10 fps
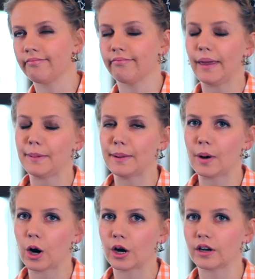maybe
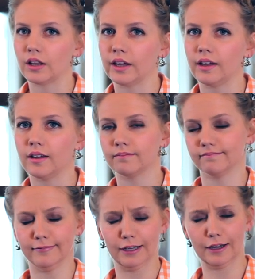partly
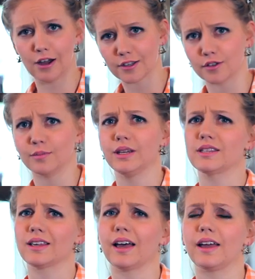the costuming
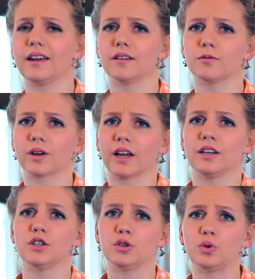side of what
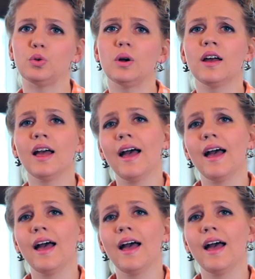I do,